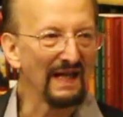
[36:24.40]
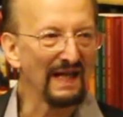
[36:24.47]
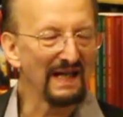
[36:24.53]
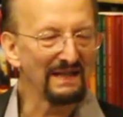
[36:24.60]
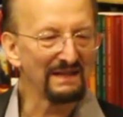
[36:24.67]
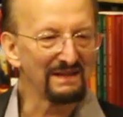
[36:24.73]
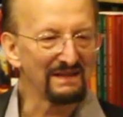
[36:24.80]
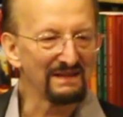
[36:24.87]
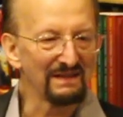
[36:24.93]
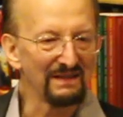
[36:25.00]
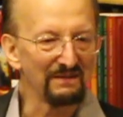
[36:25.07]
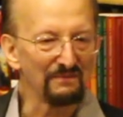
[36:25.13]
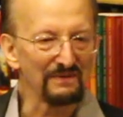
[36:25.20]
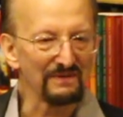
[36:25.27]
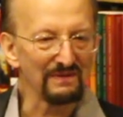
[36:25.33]
And
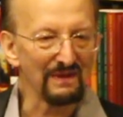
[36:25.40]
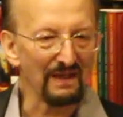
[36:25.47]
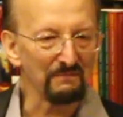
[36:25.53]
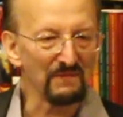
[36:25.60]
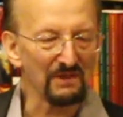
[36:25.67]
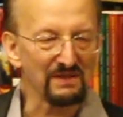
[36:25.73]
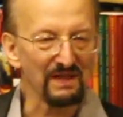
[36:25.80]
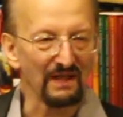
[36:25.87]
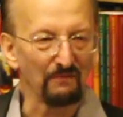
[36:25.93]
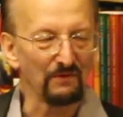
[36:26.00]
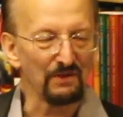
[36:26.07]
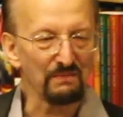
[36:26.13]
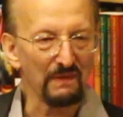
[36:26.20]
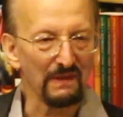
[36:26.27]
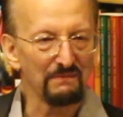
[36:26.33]
it was, I'm not saying
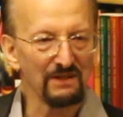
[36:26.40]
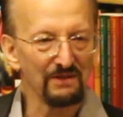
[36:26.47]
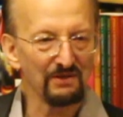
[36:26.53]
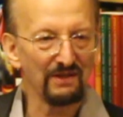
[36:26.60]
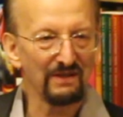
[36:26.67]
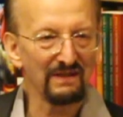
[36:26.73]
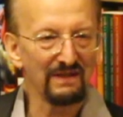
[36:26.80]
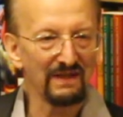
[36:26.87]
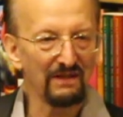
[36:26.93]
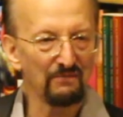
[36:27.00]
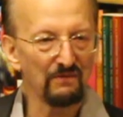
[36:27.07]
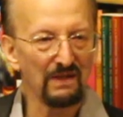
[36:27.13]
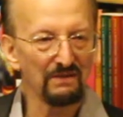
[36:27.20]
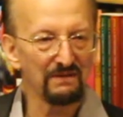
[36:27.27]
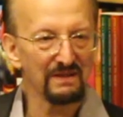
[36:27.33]
which publisher, and he
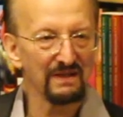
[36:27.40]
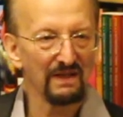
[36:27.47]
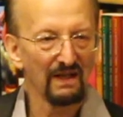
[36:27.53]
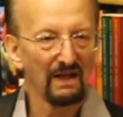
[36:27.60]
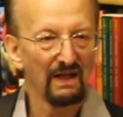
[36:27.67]
wrote,